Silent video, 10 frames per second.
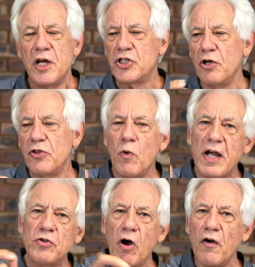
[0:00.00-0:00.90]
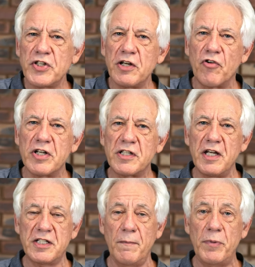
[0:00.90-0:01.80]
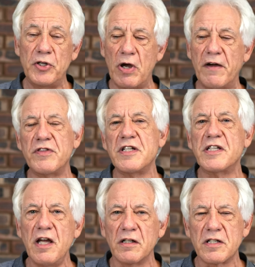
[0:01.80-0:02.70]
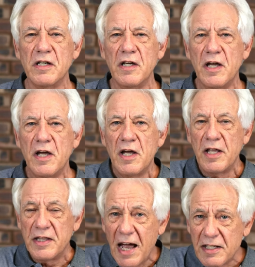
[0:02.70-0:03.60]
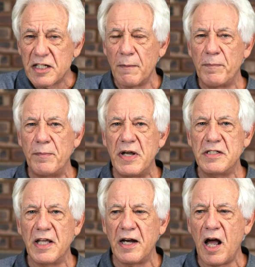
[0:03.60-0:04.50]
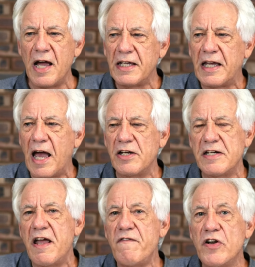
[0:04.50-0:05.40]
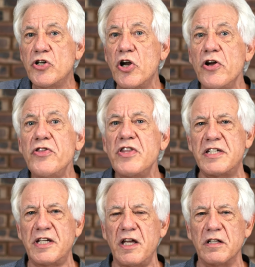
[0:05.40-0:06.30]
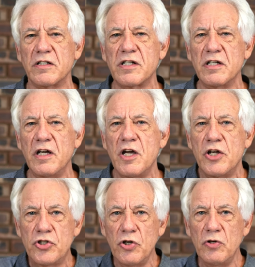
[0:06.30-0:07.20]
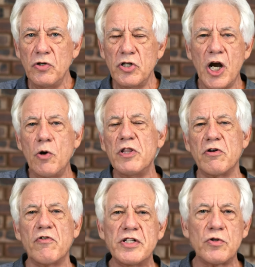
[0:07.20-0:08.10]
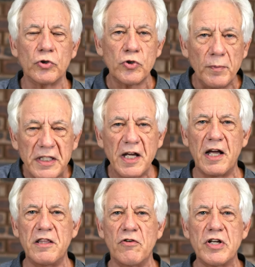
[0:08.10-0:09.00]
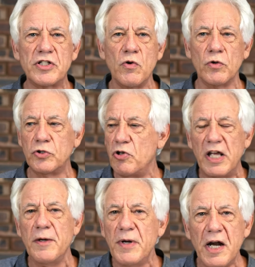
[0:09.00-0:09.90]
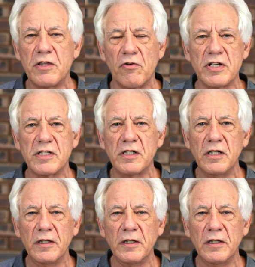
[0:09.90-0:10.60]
So the way to offset risk is simply to have the skills. That simply means that I can never learn the skills to lower the risk or to mitigate the risk or to eliminate the risk.